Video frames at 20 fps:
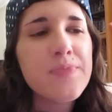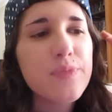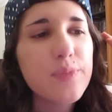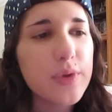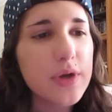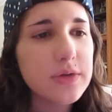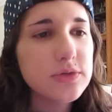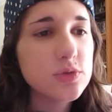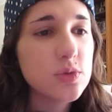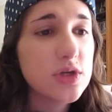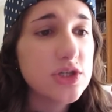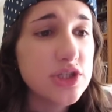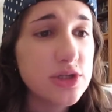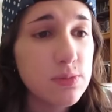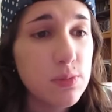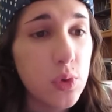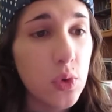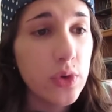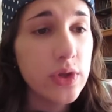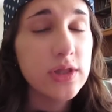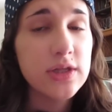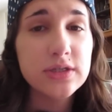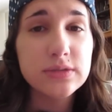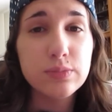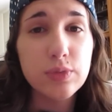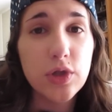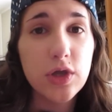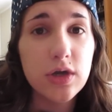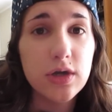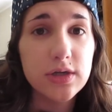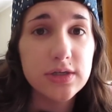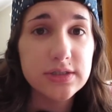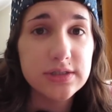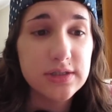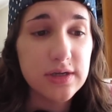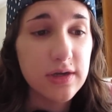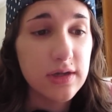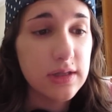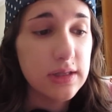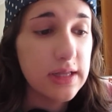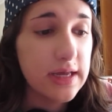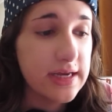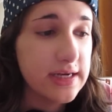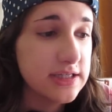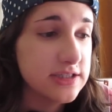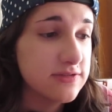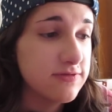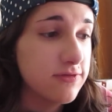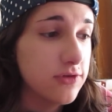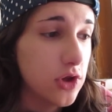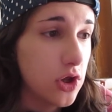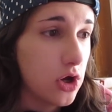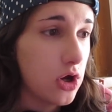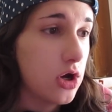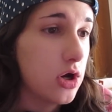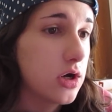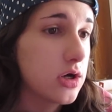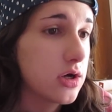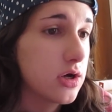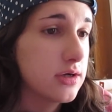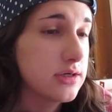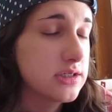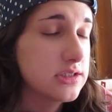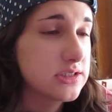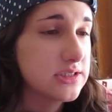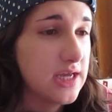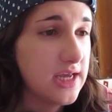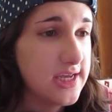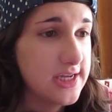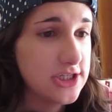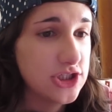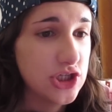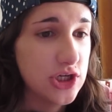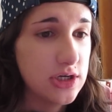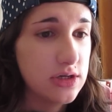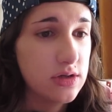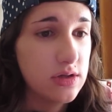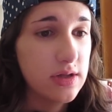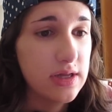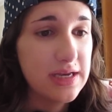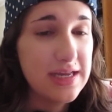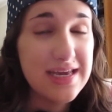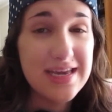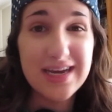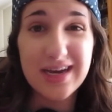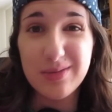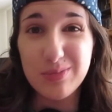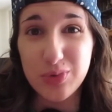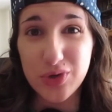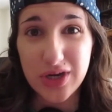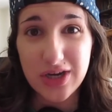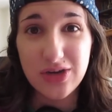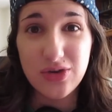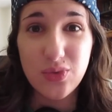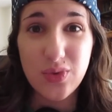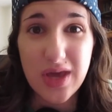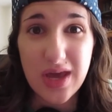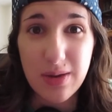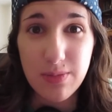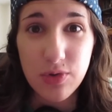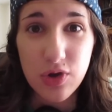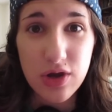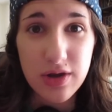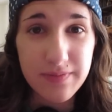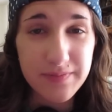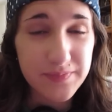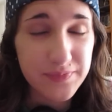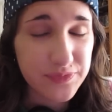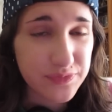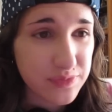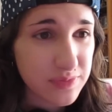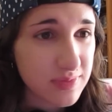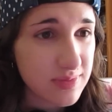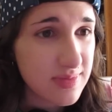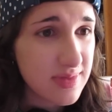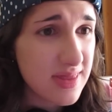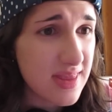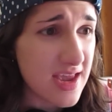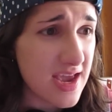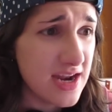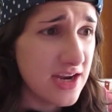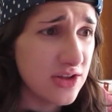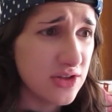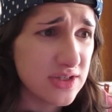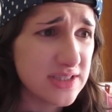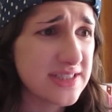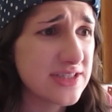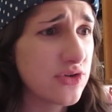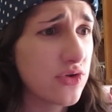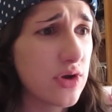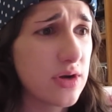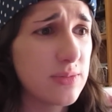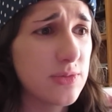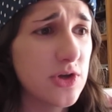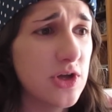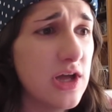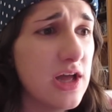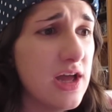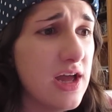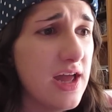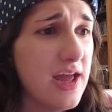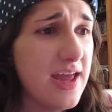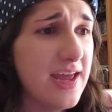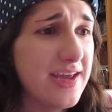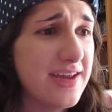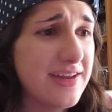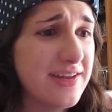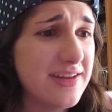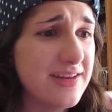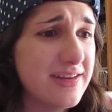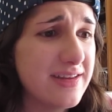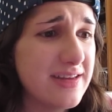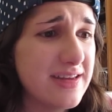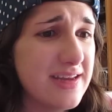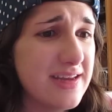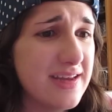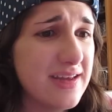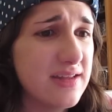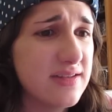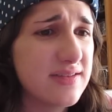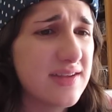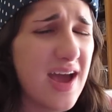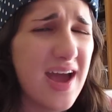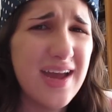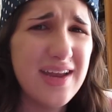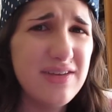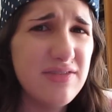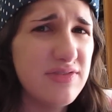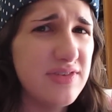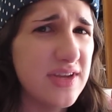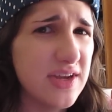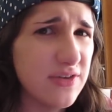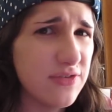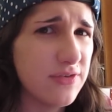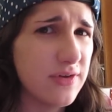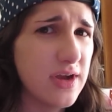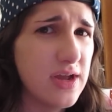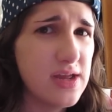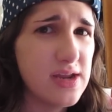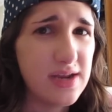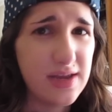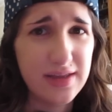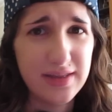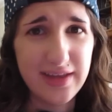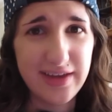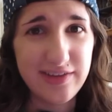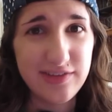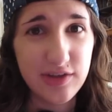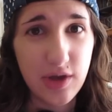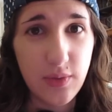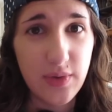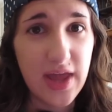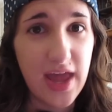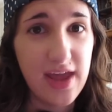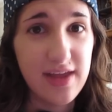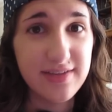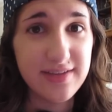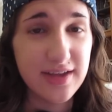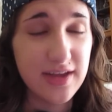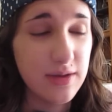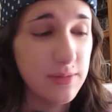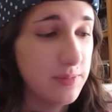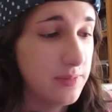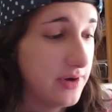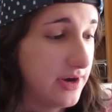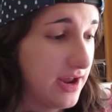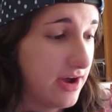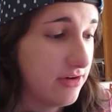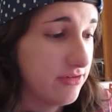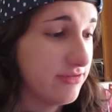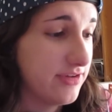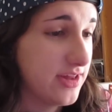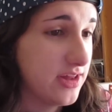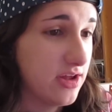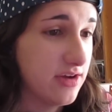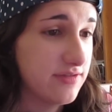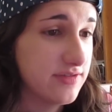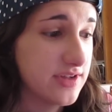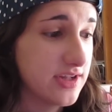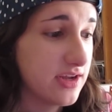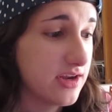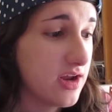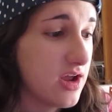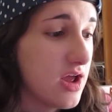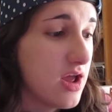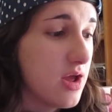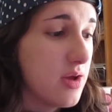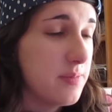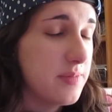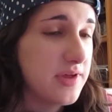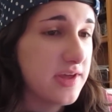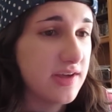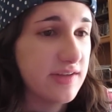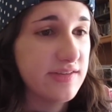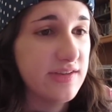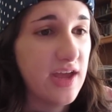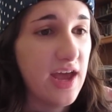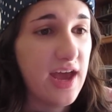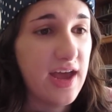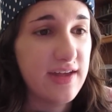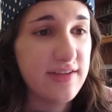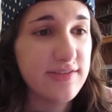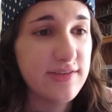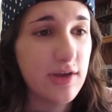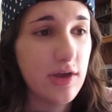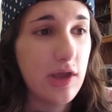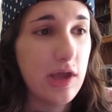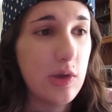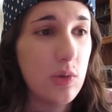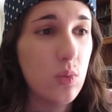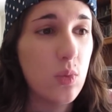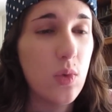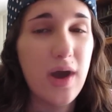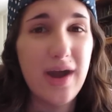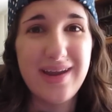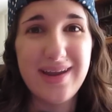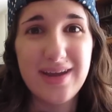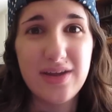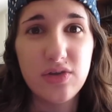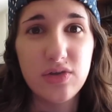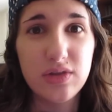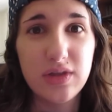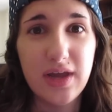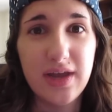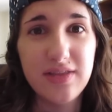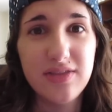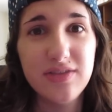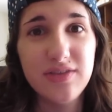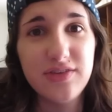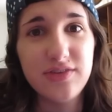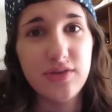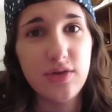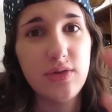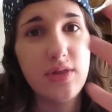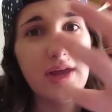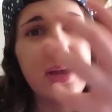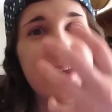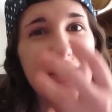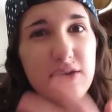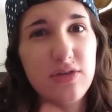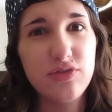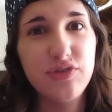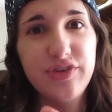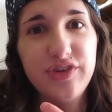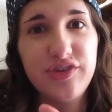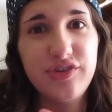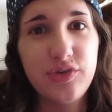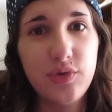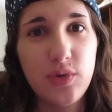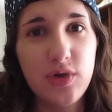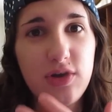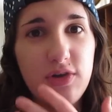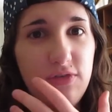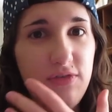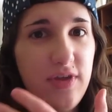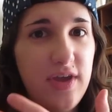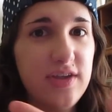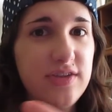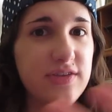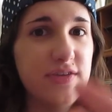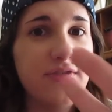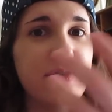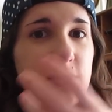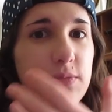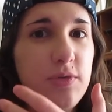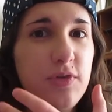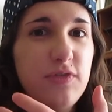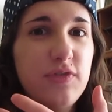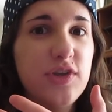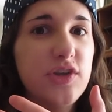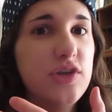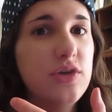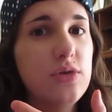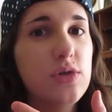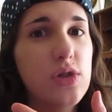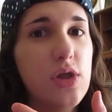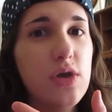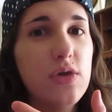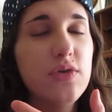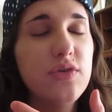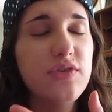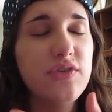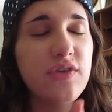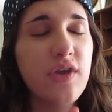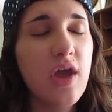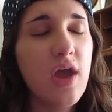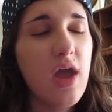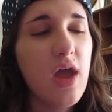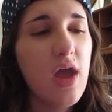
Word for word: But I was watching Pointless Blog's latest vlog on his second channel, and he got a brand new camera, and it looks incredible. It is kind of different, and like Zoe hates it, but Alfie loves it because it has a wide-angle lens, so like it'll distort your face if you move it too close.